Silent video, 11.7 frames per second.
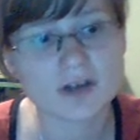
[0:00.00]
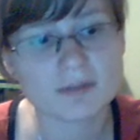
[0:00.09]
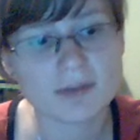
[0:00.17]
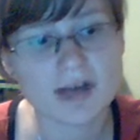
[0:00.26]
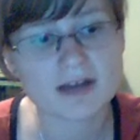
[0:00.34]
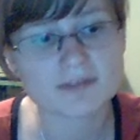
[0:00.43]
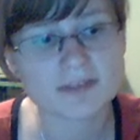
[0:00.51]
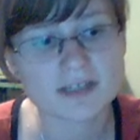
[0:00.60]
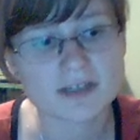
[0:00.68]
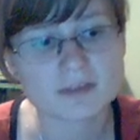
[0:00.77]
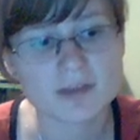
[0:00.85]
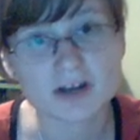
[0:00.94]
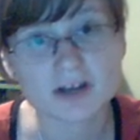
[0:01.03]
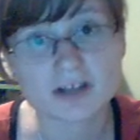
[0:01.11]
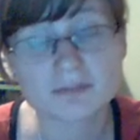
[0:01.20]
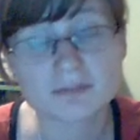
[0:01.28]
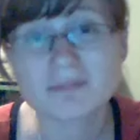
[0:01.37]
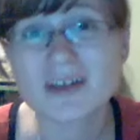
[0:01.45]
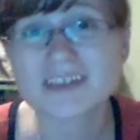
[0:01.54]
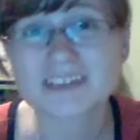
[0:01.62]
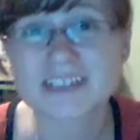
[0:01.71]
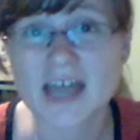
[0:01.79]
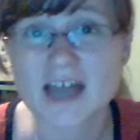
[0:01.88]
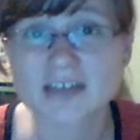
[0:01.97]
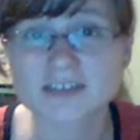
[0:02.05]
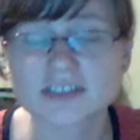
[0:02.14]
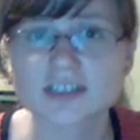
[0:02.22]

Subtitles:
about the American Mothers Act,